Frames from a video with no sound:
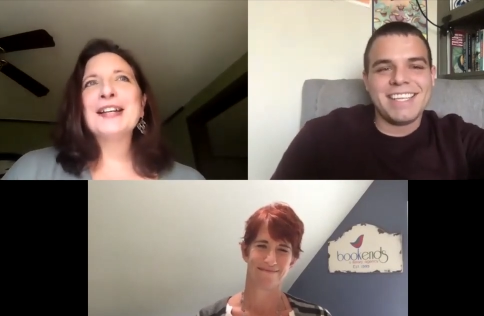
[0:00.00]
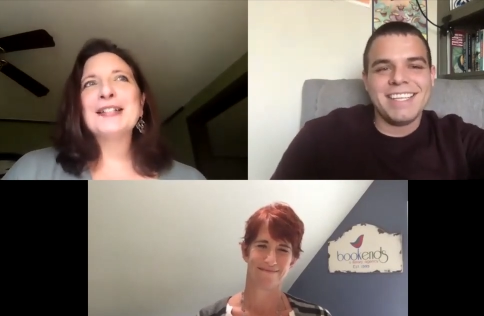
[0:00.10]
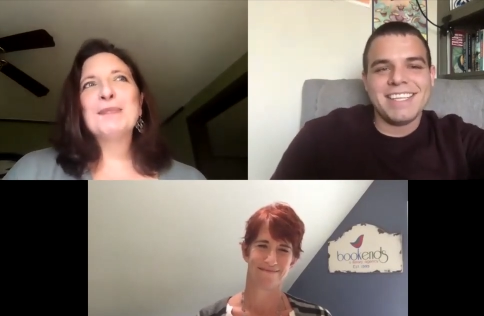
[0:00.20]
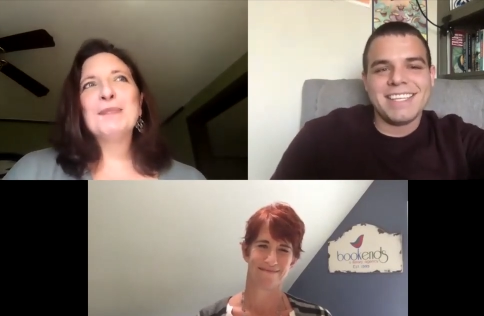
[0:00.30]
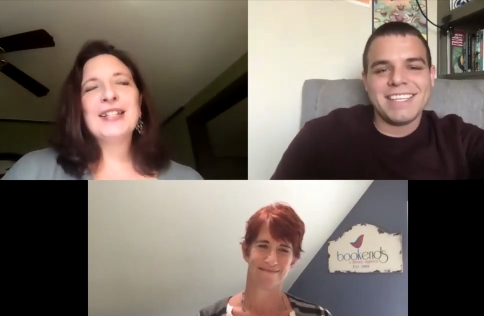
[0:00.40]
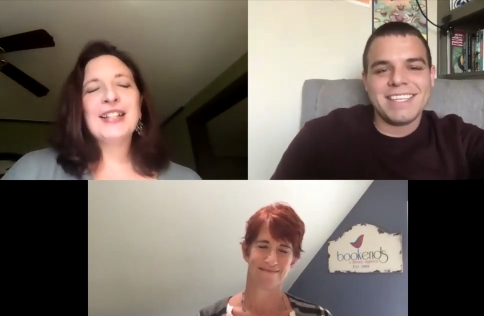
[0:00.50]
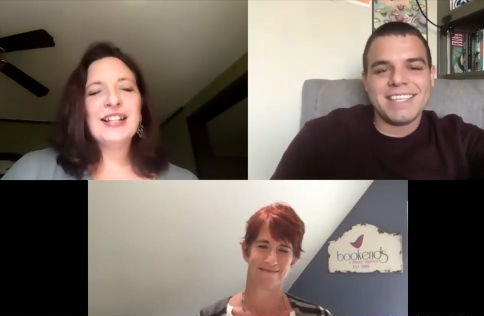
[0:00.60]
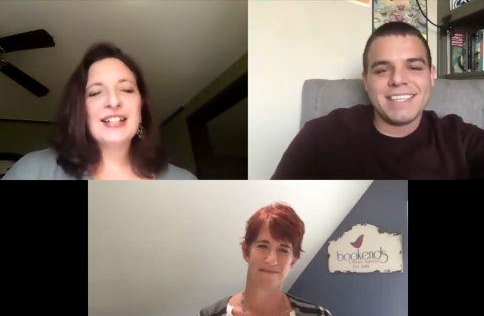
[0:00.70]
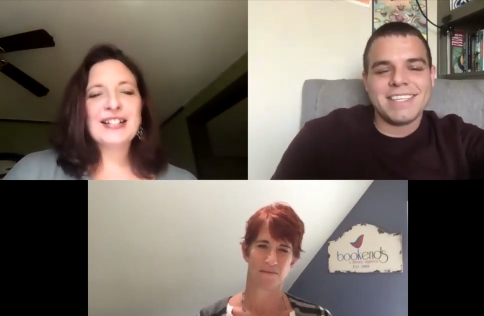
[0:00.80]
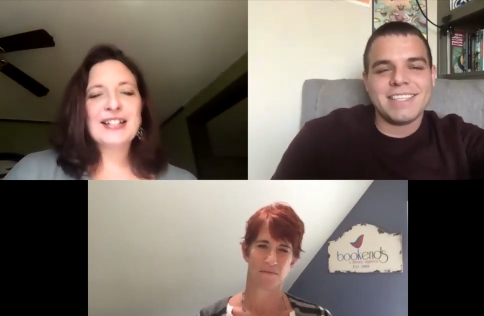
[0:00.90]
Speaker 1: is
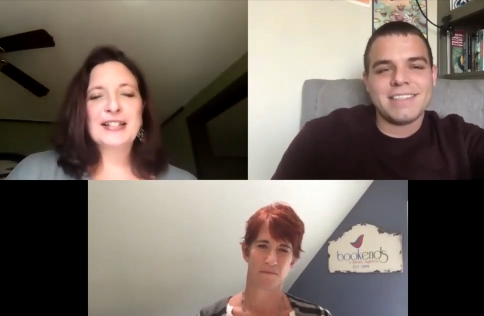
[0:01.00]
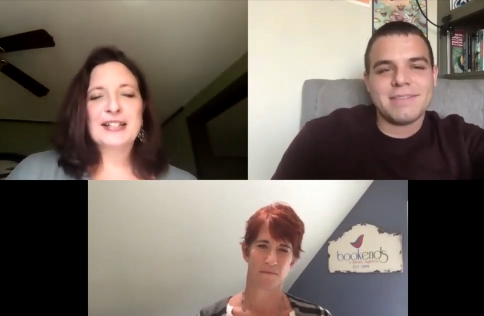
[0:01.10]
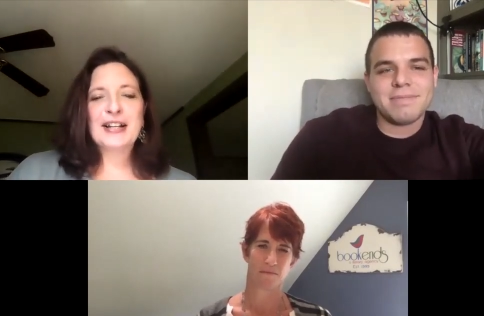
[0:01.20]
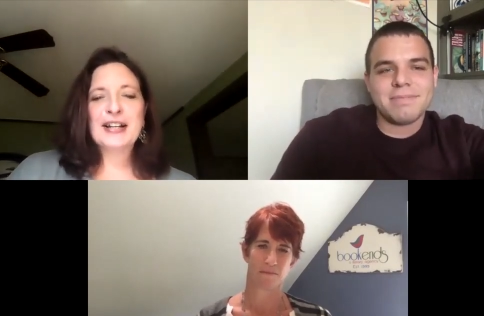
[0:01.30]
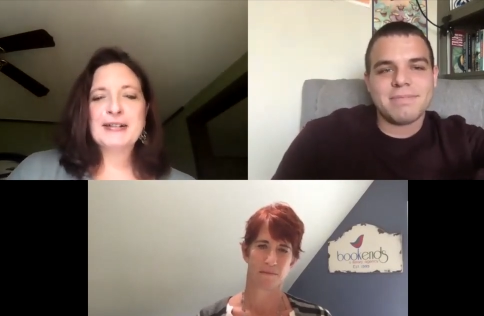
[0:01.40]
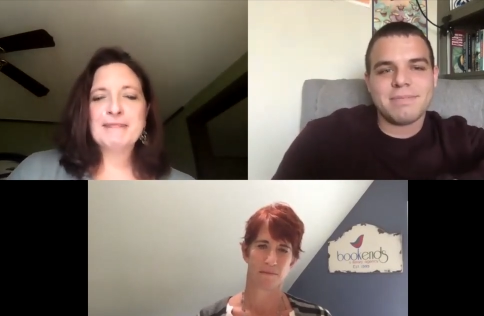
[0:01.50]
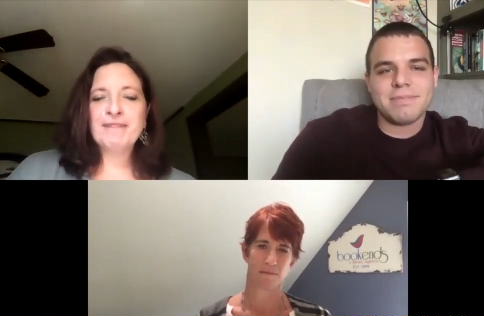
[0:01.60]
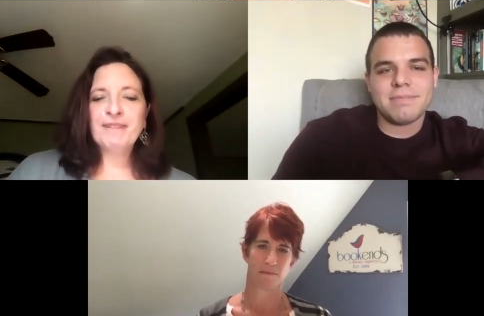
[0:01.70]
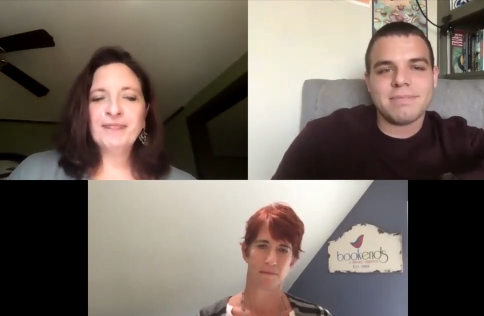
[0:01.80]
because um,